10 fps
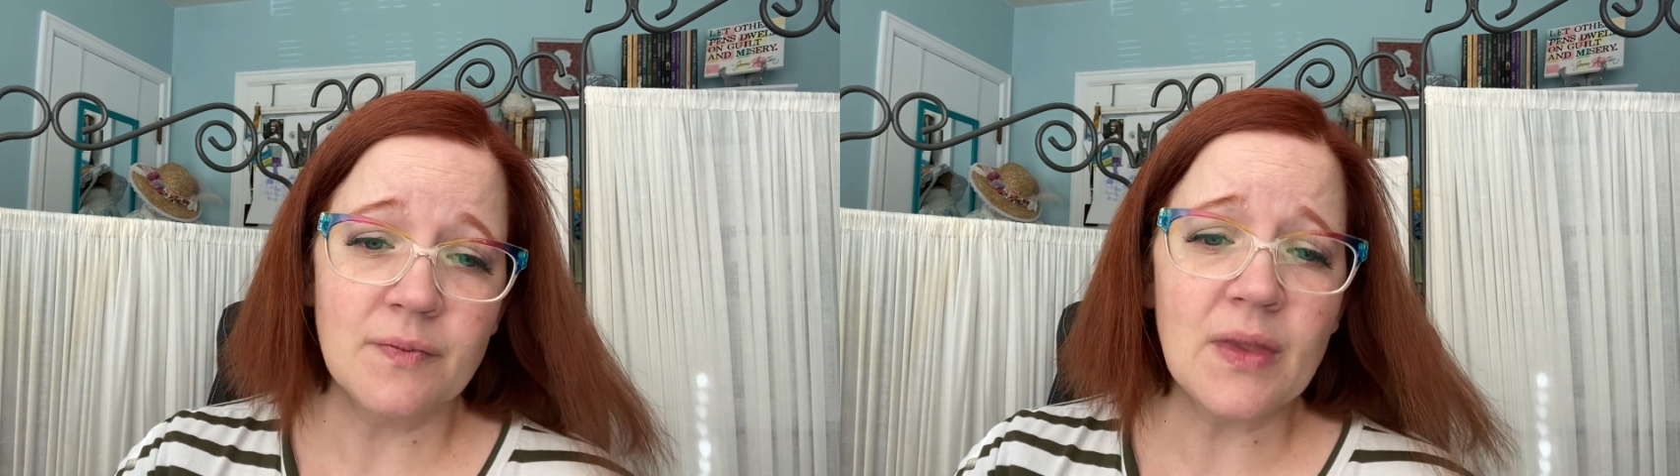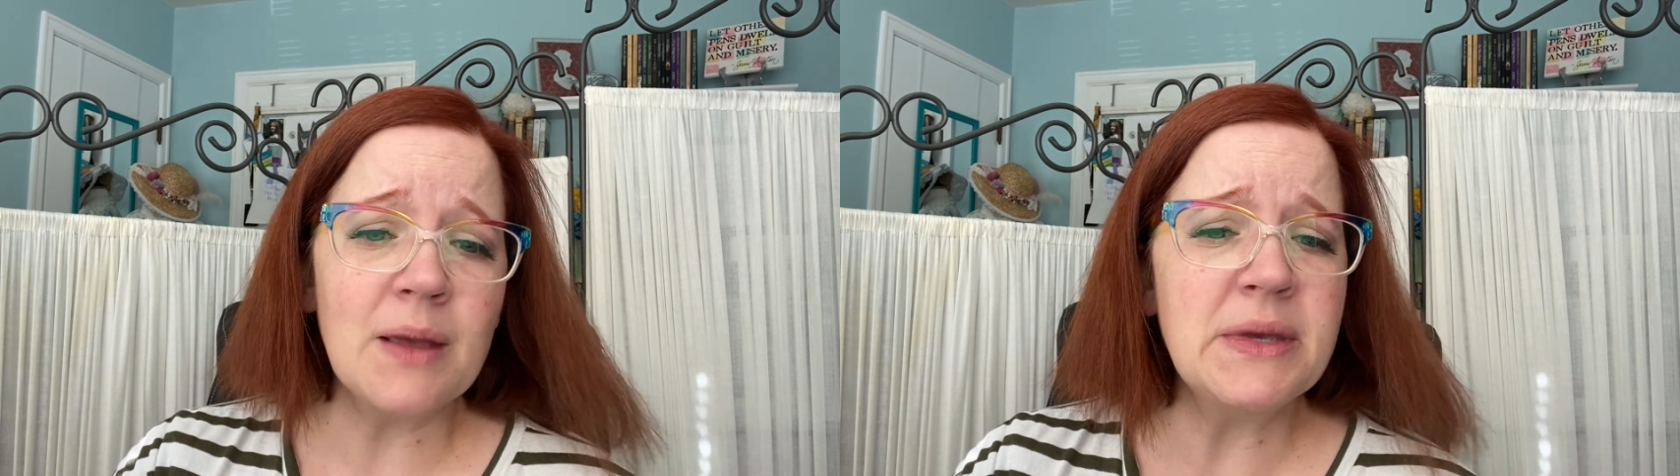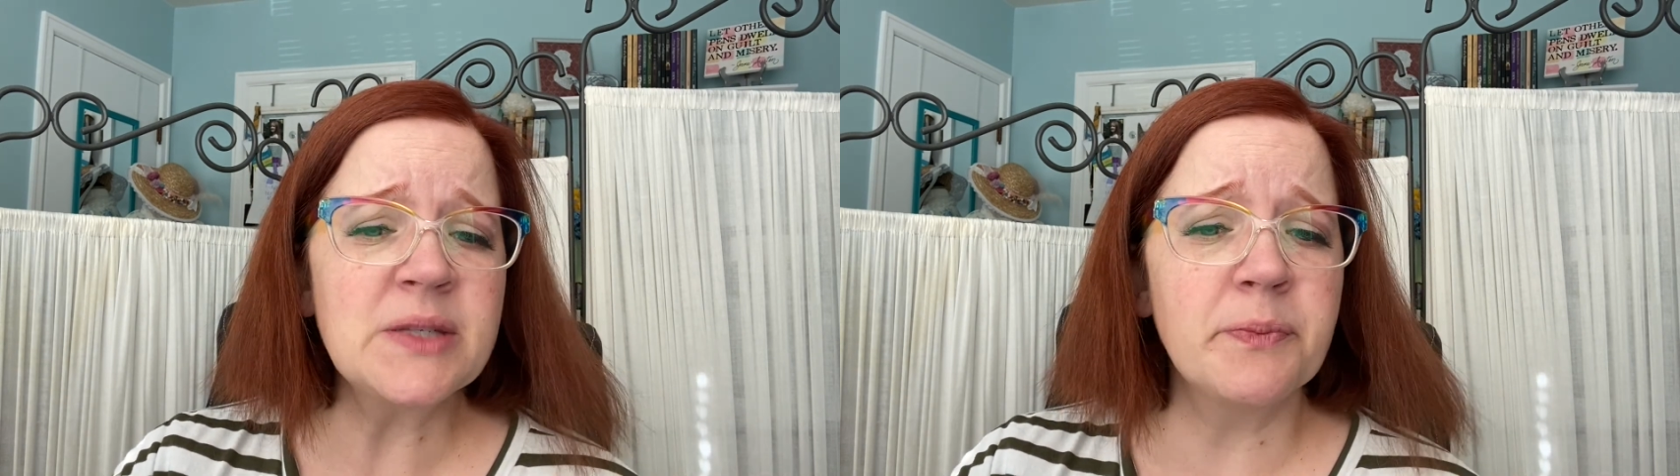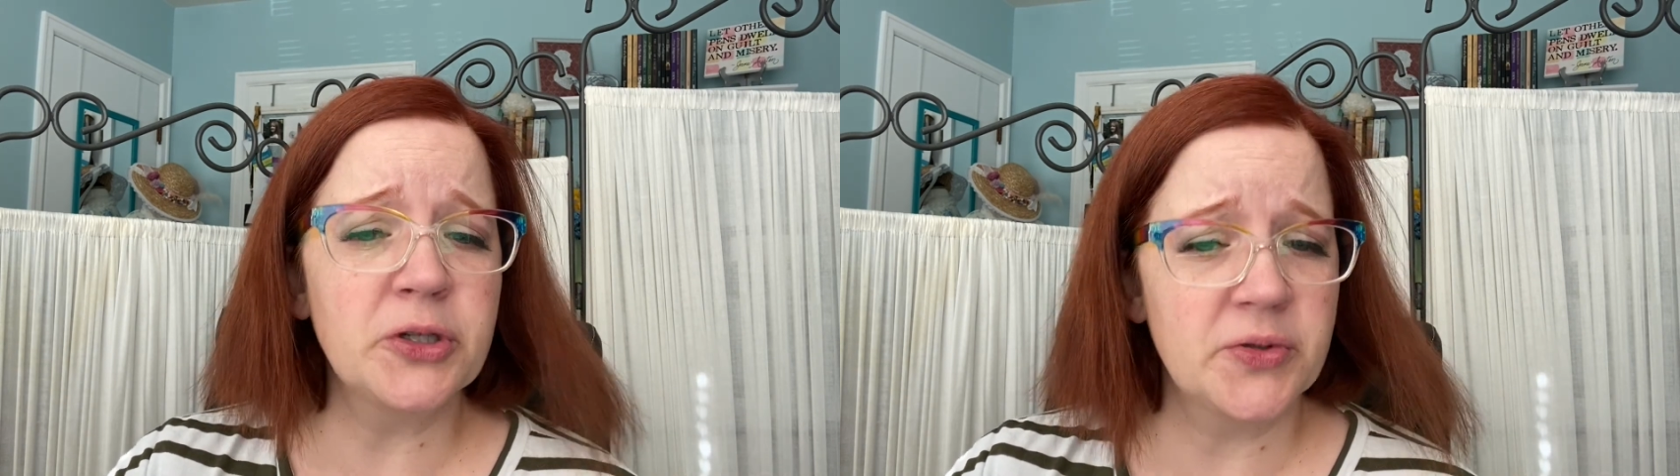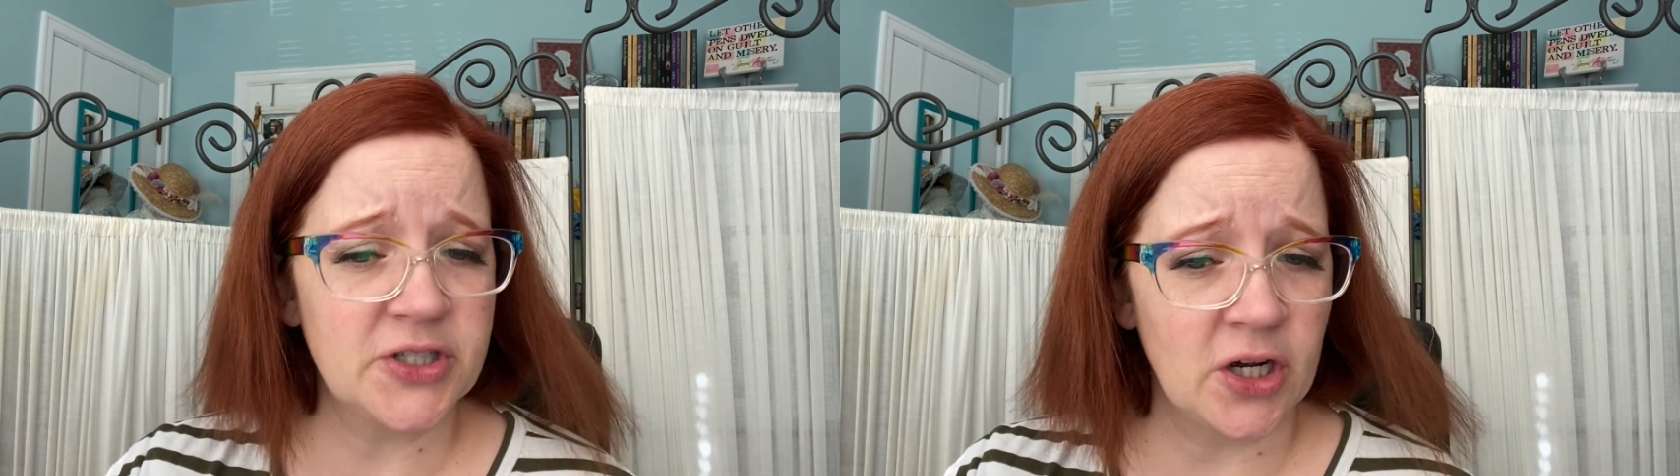Miss
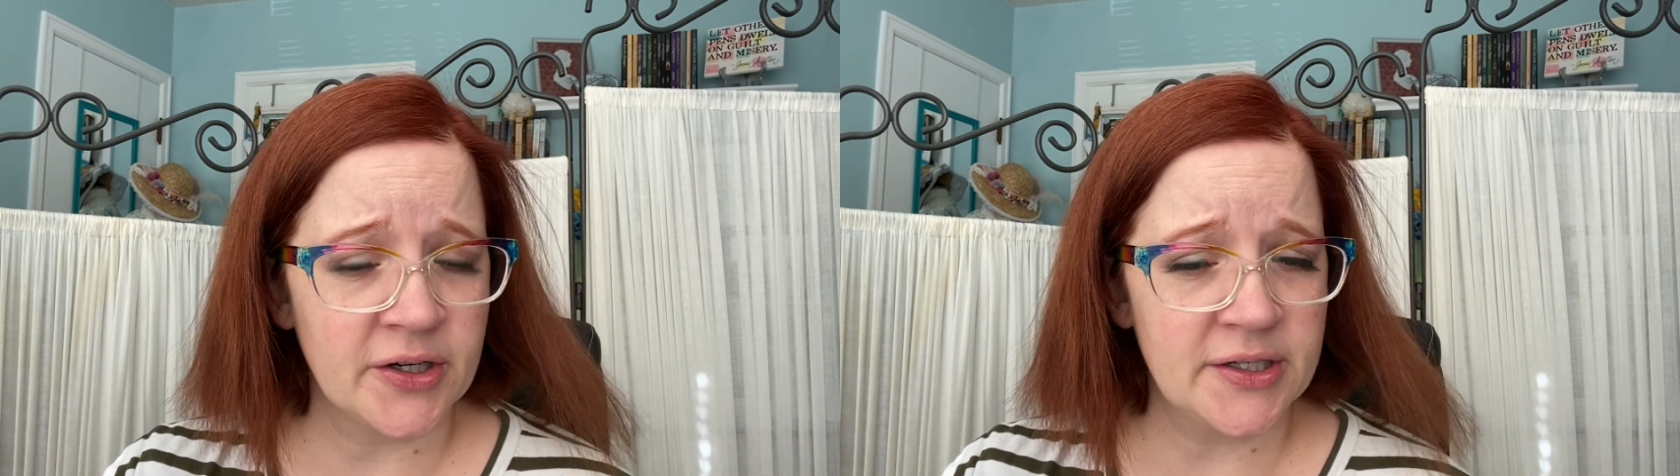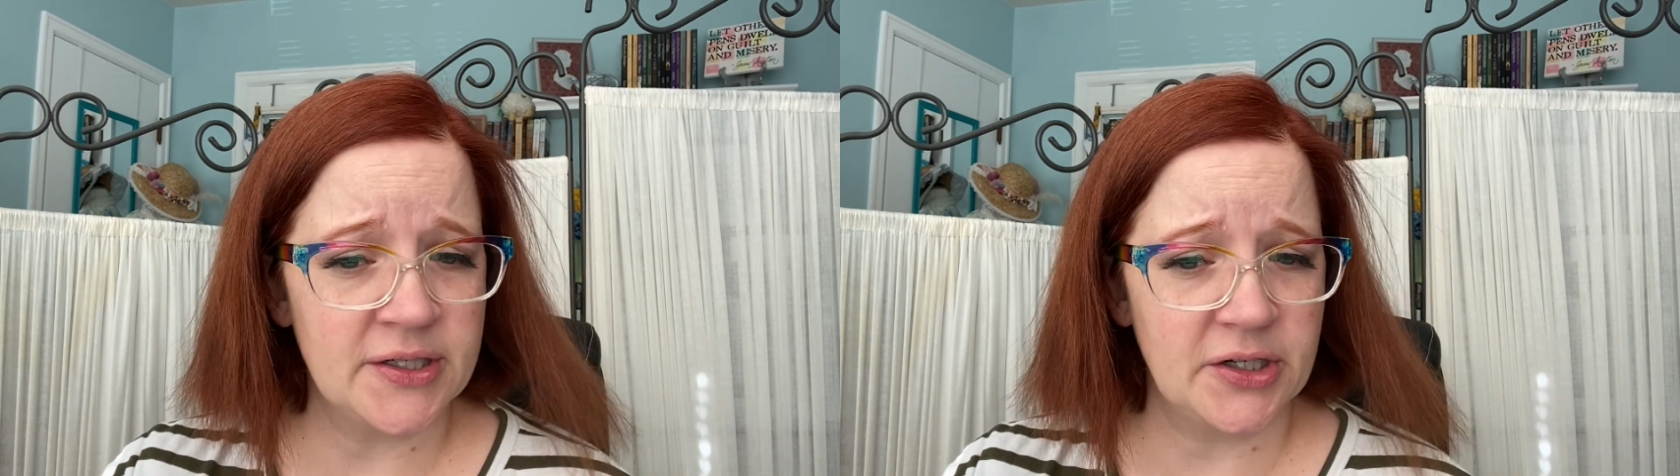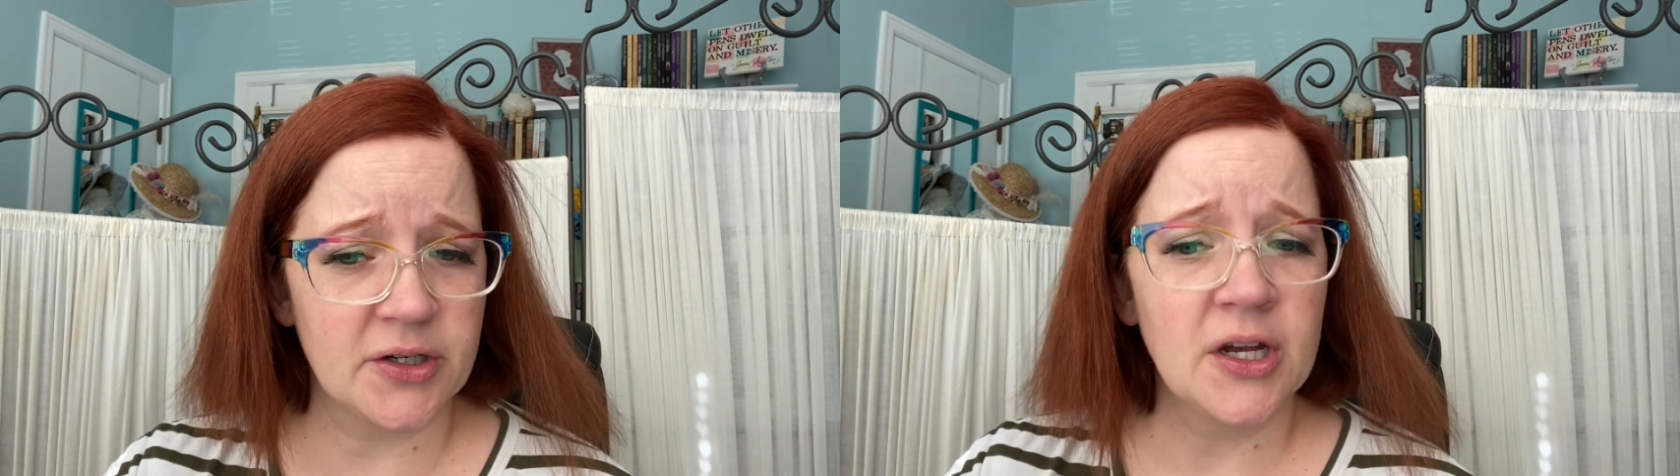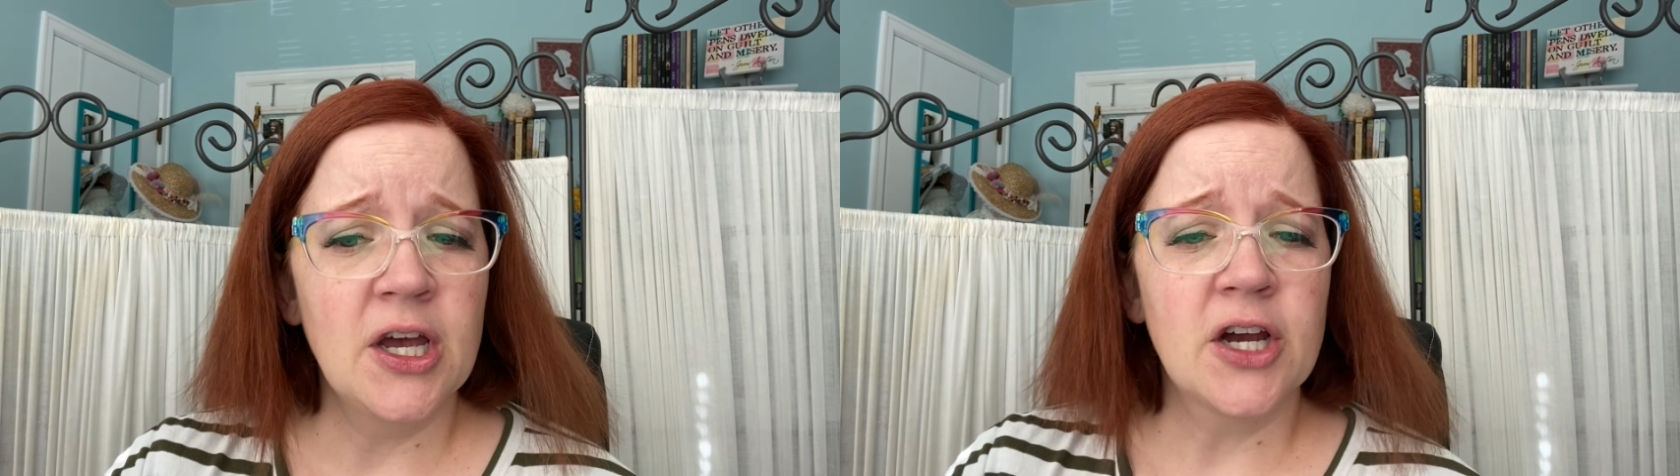Bluestockin, dear,